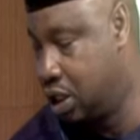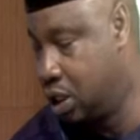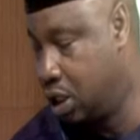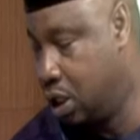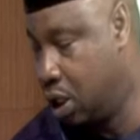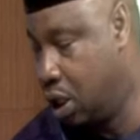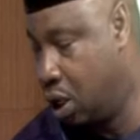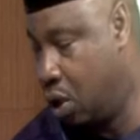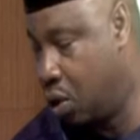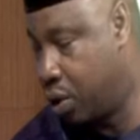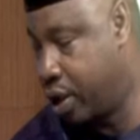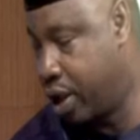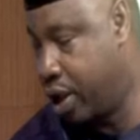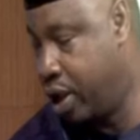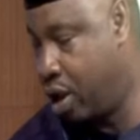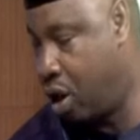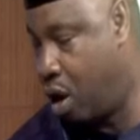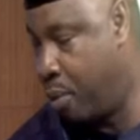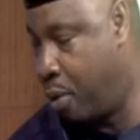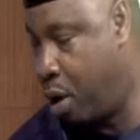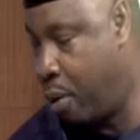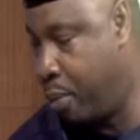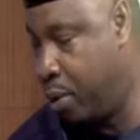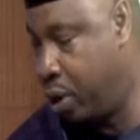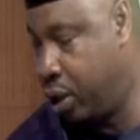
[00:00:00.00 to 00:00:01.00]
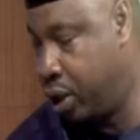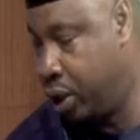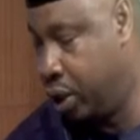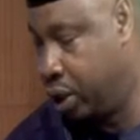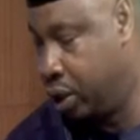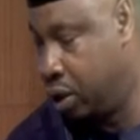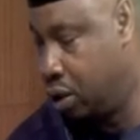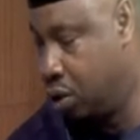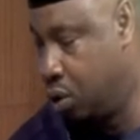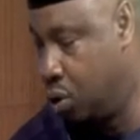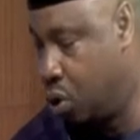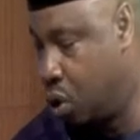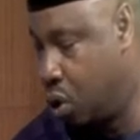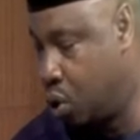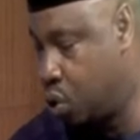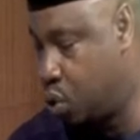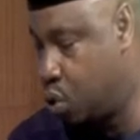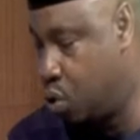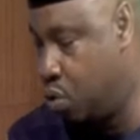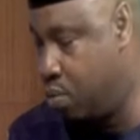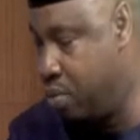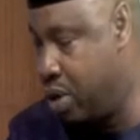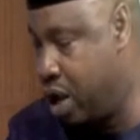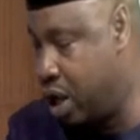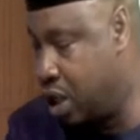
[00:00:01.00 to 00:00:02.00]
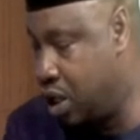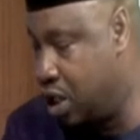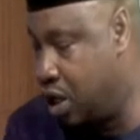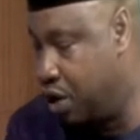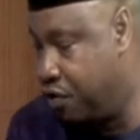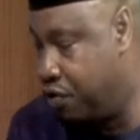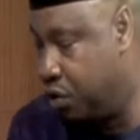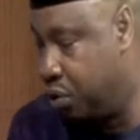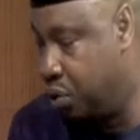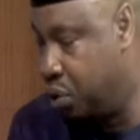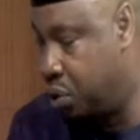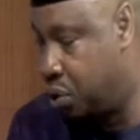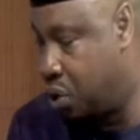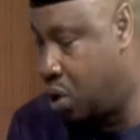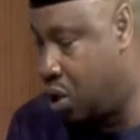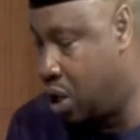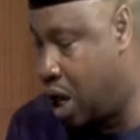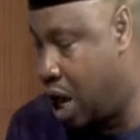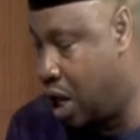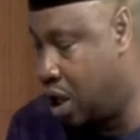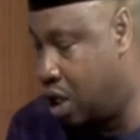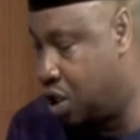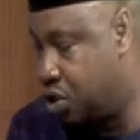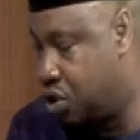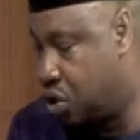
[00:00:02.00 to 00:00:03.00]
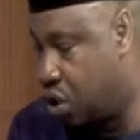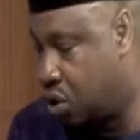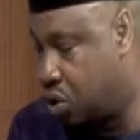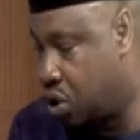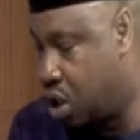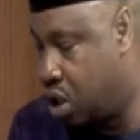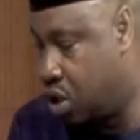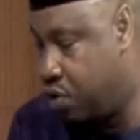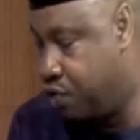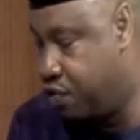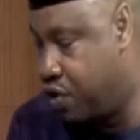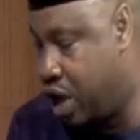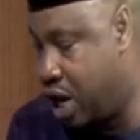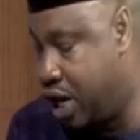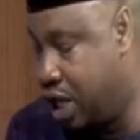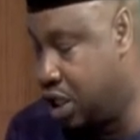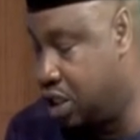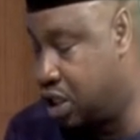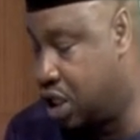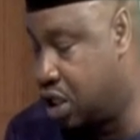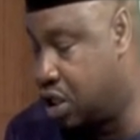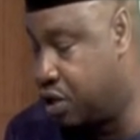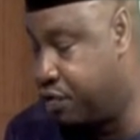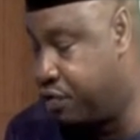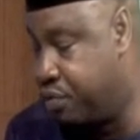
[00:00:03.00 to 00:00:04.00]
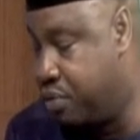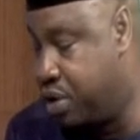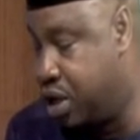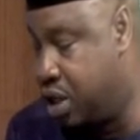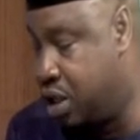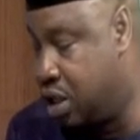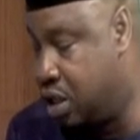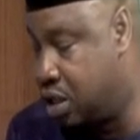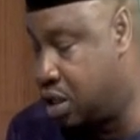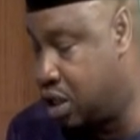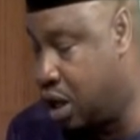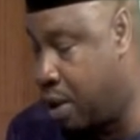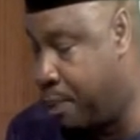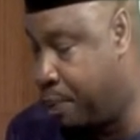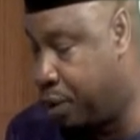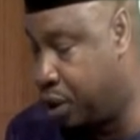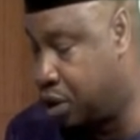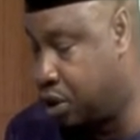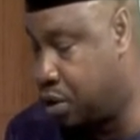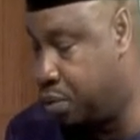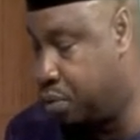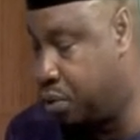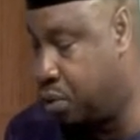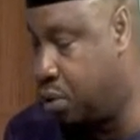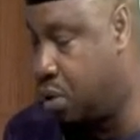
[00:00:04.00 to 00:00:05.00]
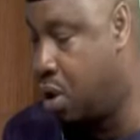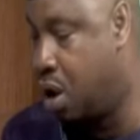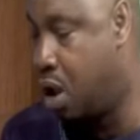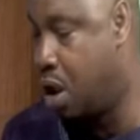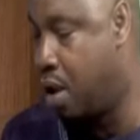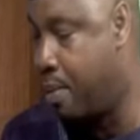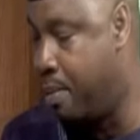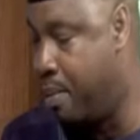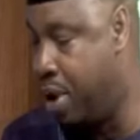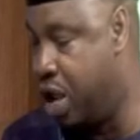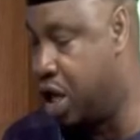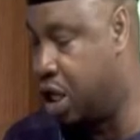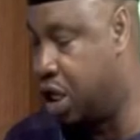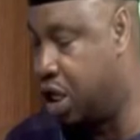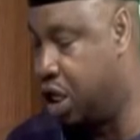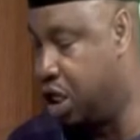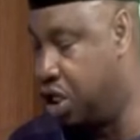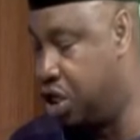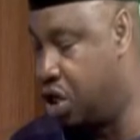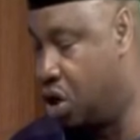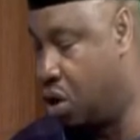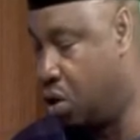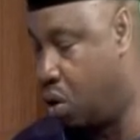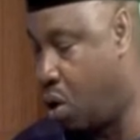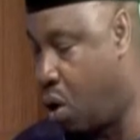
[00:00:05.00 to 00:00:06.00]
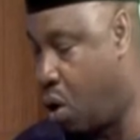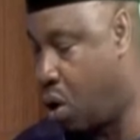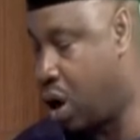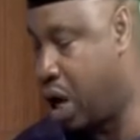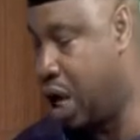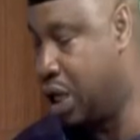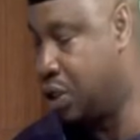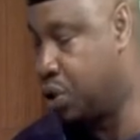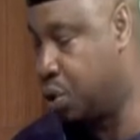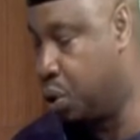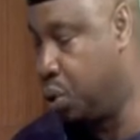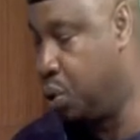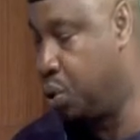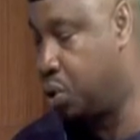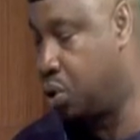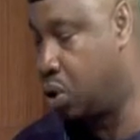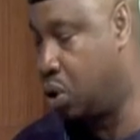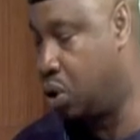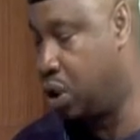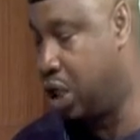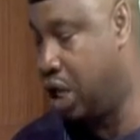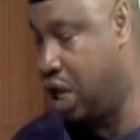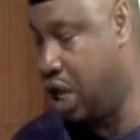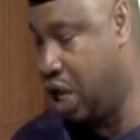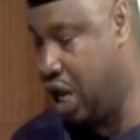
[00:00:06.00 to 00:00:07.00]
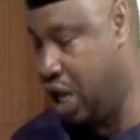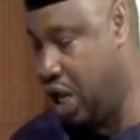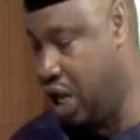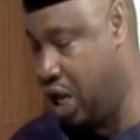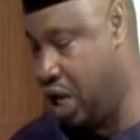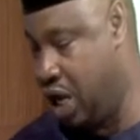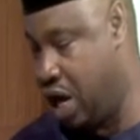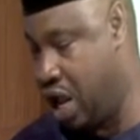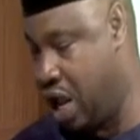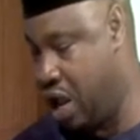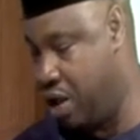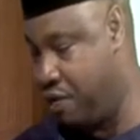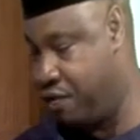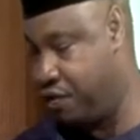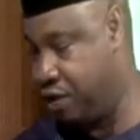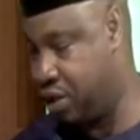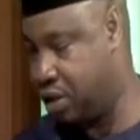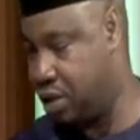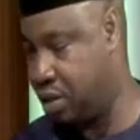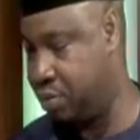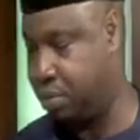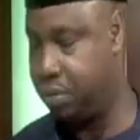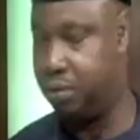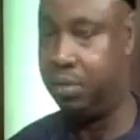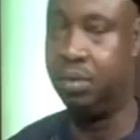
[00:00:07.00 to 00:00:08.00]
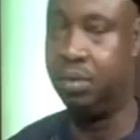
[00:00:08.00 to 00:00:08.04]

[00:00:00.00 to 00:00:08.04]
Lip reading: Okay, my boy. Those who make devolution and restructuring via legislative means impossible make Gideon Orka's solution inevitable.